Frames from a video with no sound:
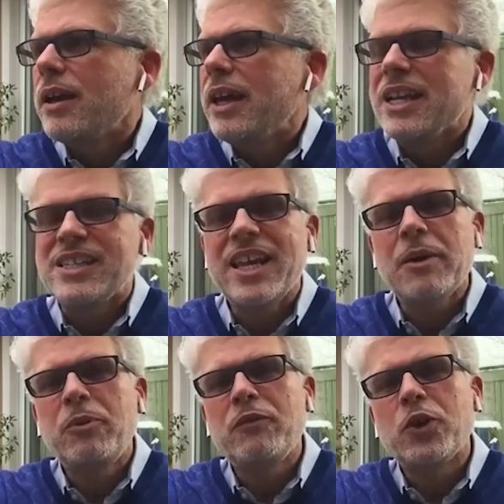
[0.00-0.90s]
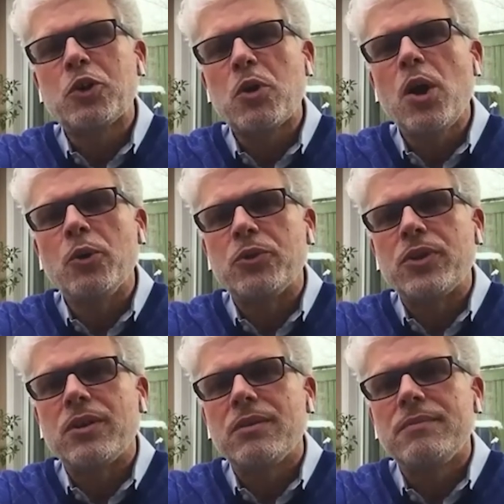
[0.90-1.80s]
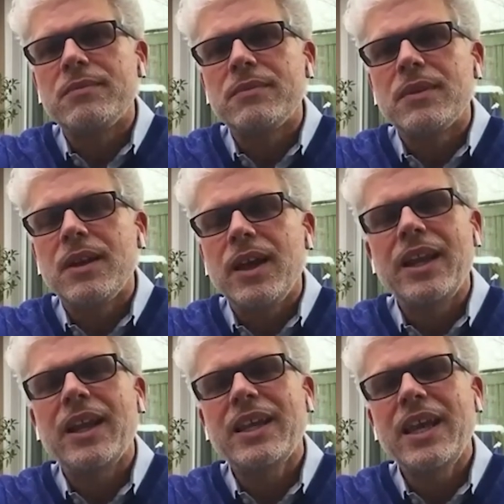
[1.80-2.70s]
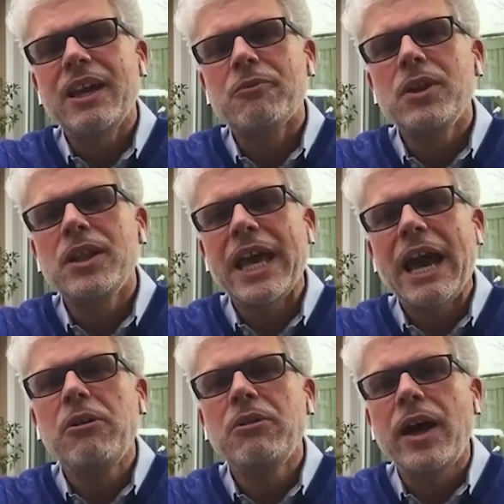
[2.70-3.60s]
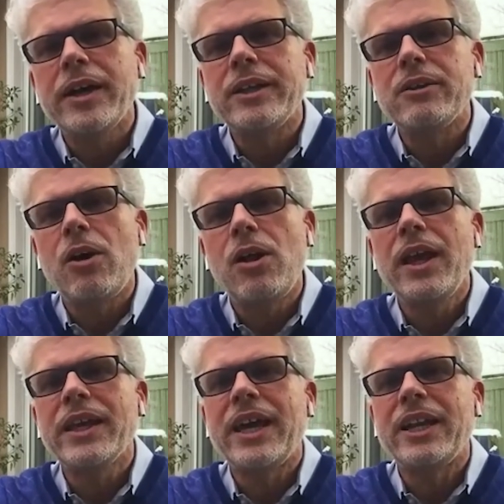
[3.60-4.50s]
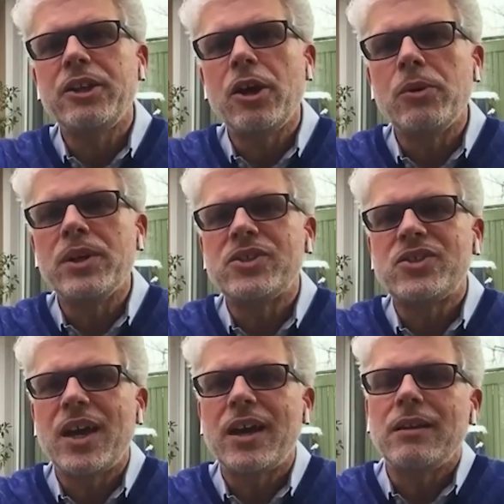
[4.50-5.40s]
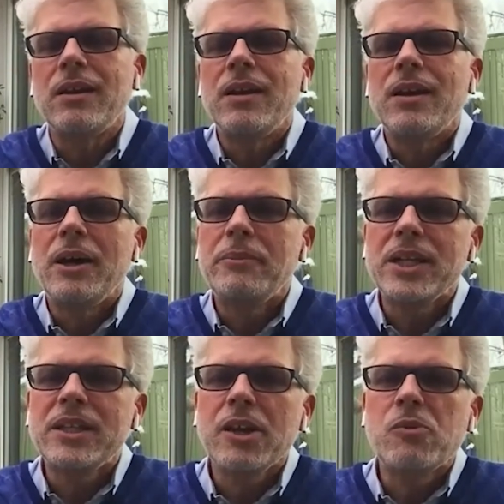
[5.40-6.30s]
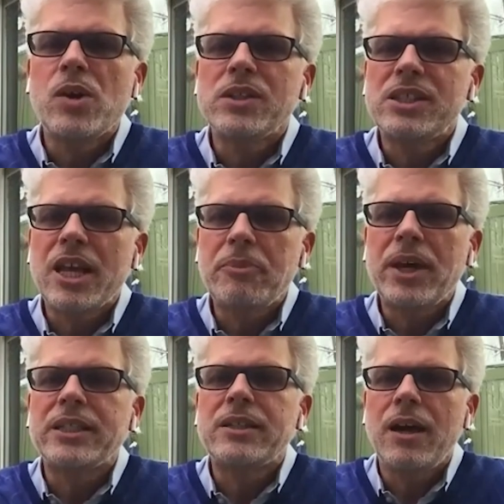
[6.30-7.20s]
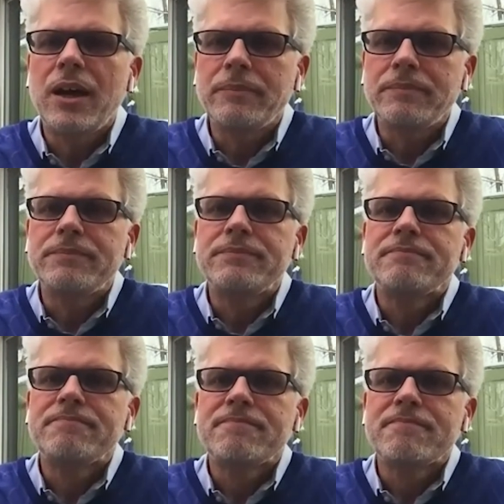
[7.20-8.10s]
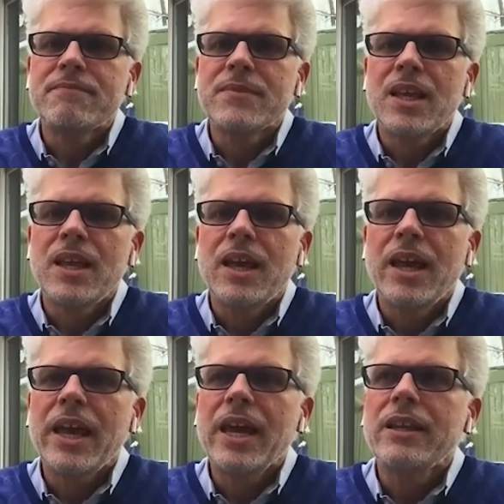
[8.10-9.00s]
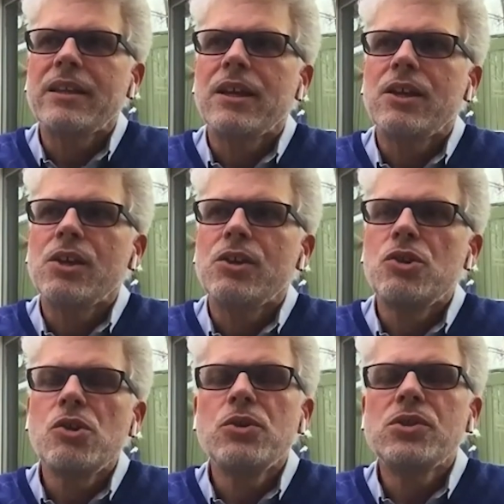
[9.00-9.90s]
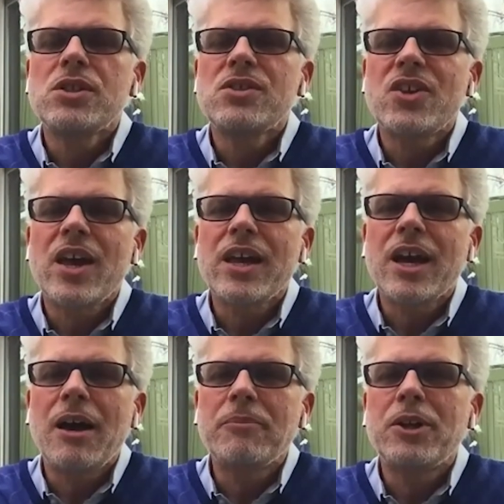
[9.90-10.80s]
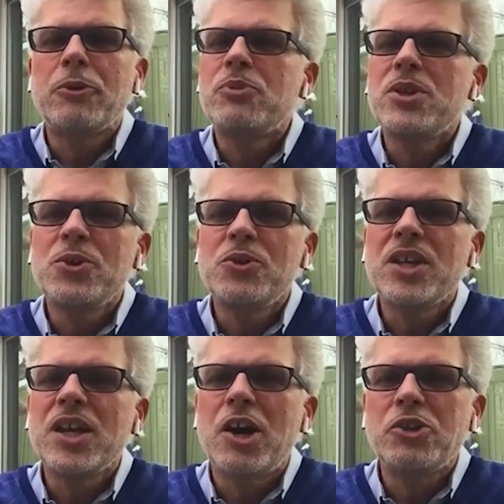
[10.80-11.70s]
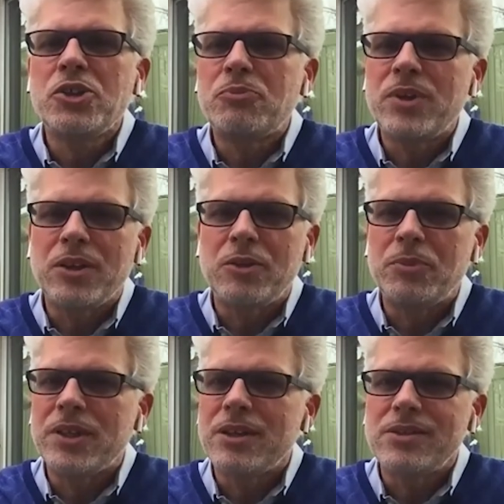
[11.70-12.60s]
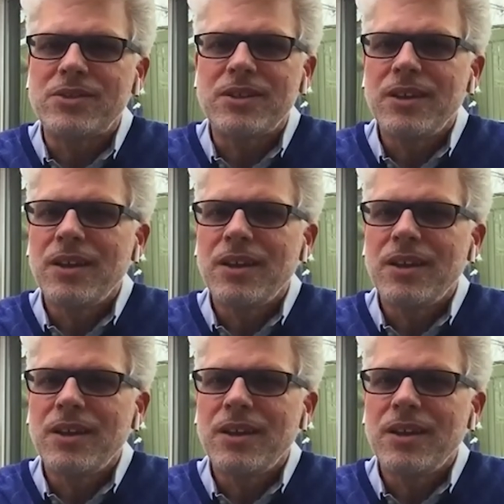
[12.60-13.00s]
an example for growth. And I can't really outline it. All I got to know is that I'm going to take one step at a time. And you used to say, I'm going to peel the onion peel, because